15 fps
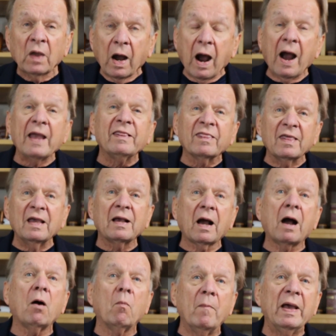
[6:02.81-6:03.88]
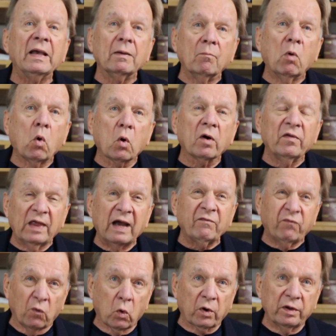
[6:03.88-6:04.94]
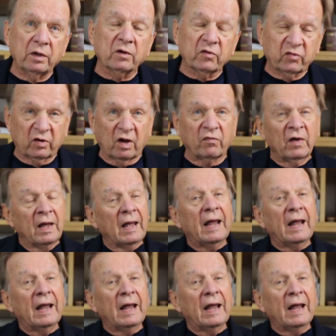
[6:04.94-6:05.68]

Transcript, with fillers: I think I'll make more of that four year stuff